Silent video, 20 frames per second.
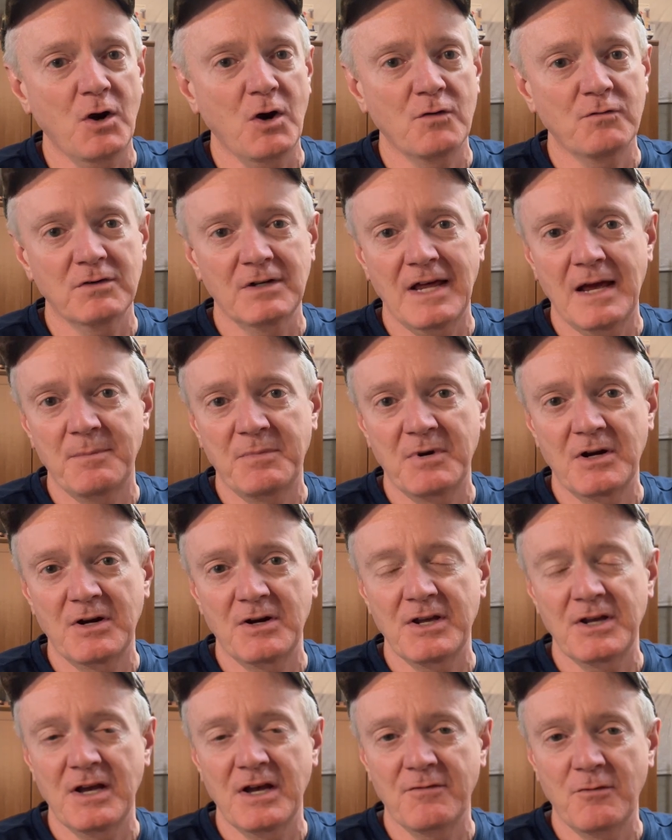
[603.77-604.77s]
overlap
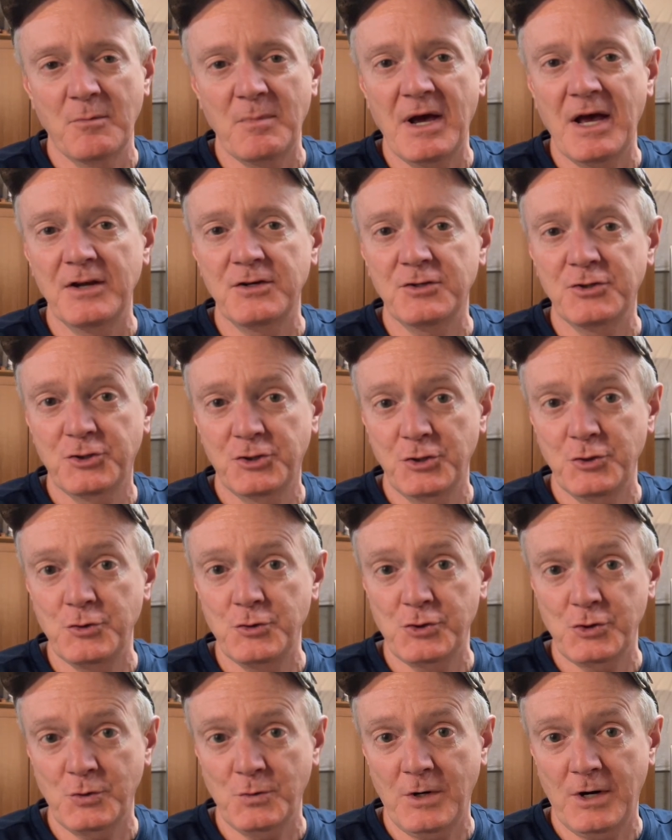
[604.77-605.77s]
area of about 2
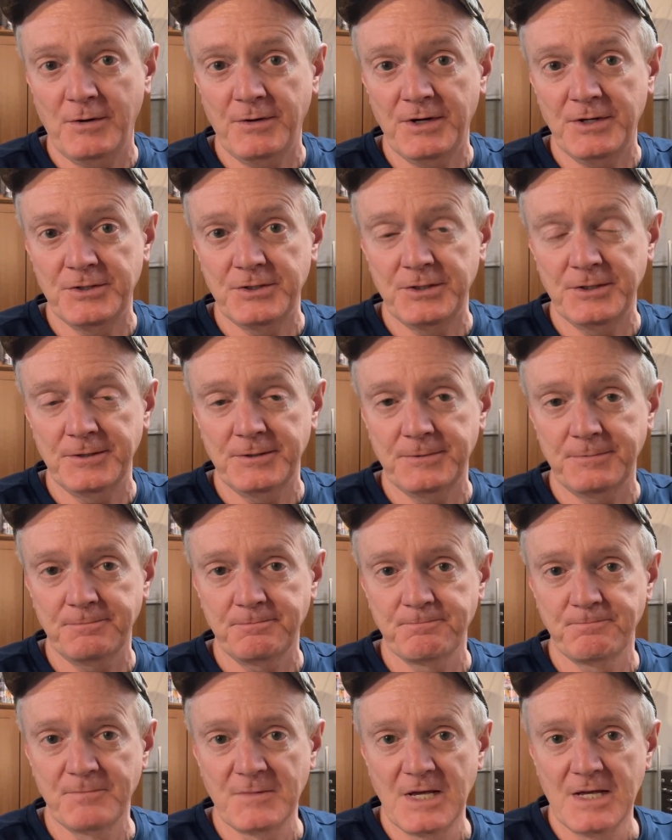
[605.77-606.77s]
square inches.
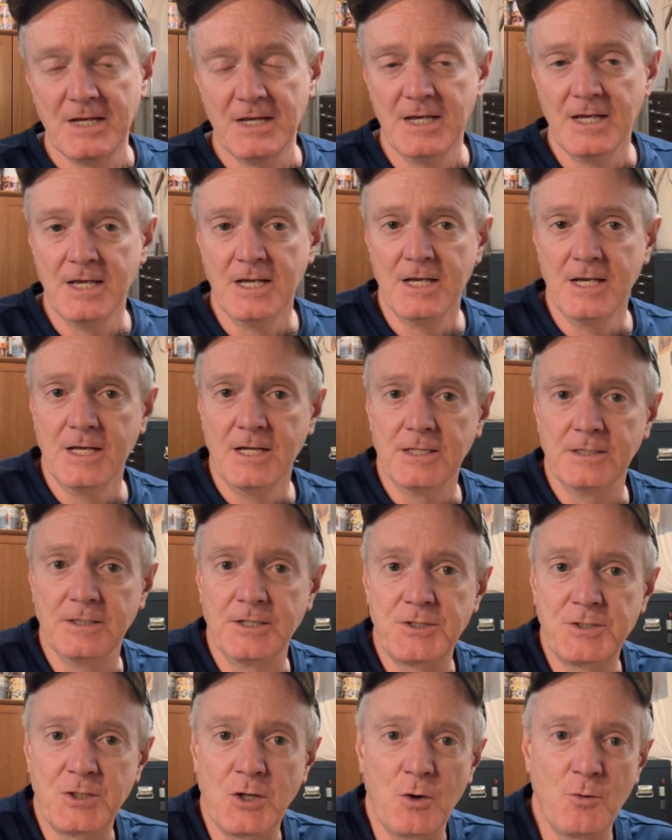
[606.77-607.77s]

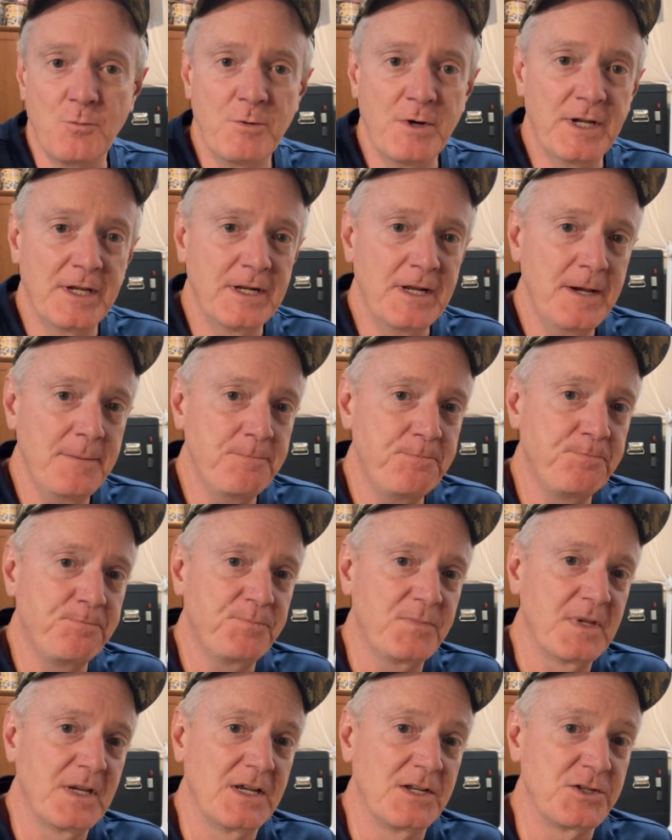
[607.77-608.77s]
Let's go rig it up
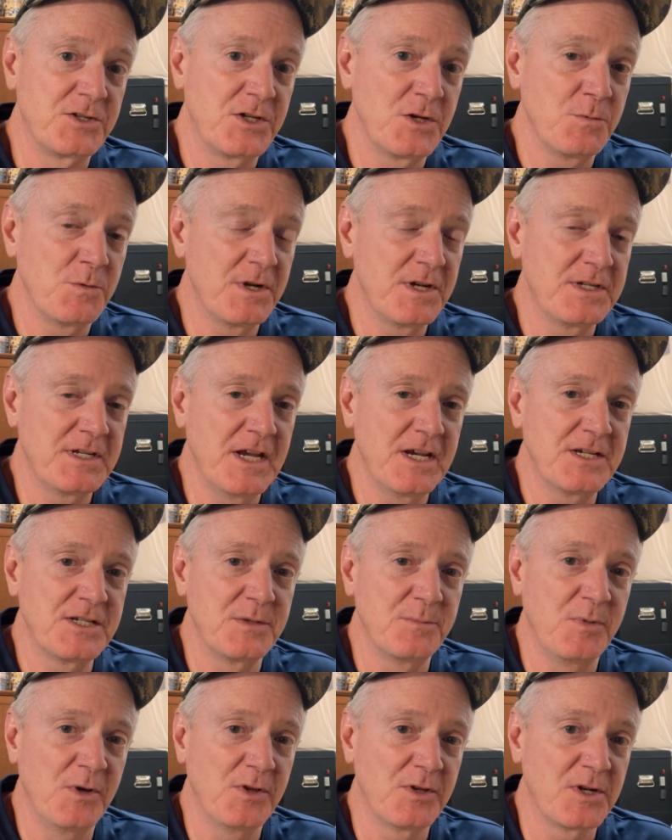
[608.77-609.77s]
and see what it takes to
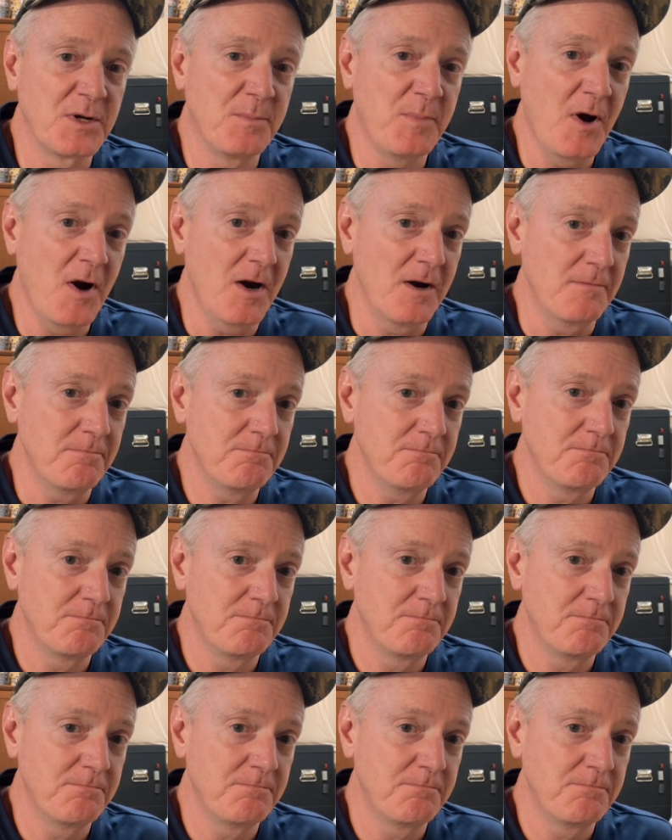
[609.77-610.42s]
pull it apart.